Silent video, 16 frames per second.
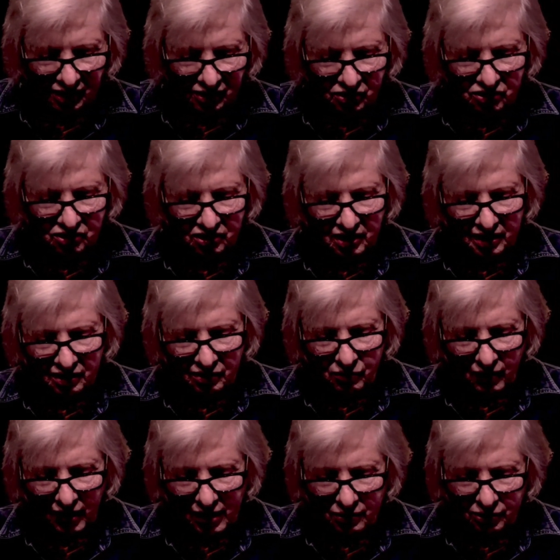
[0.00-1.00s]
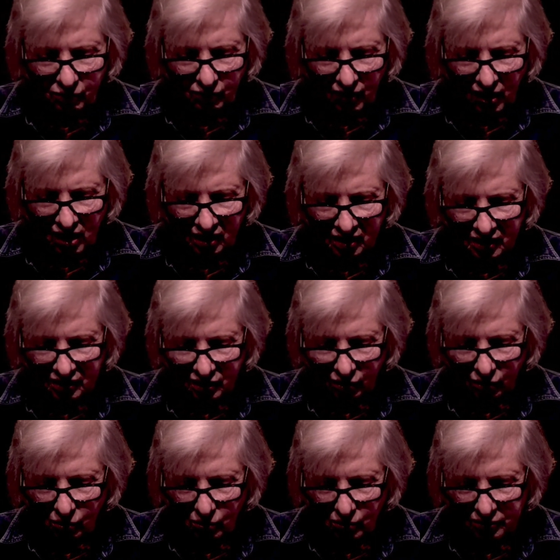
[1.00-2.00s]
skidded round the rock at the
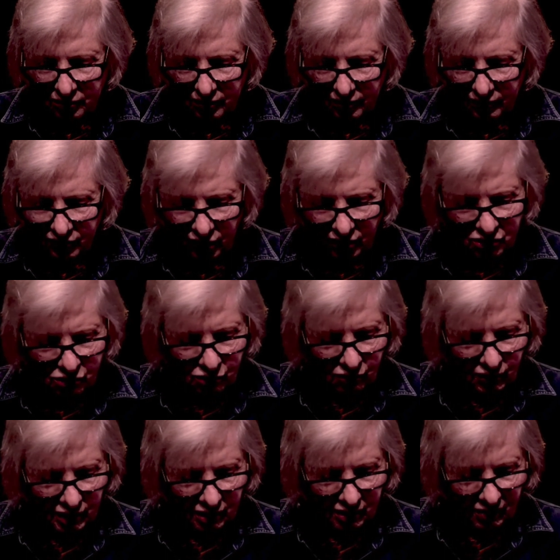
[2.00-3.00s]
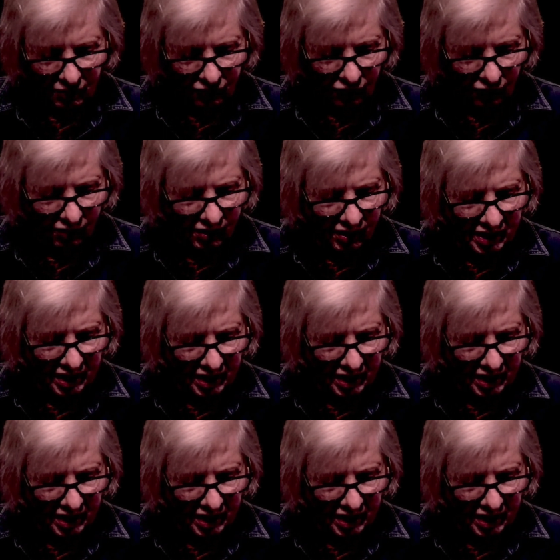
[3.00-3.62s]
corner of our street, far ahead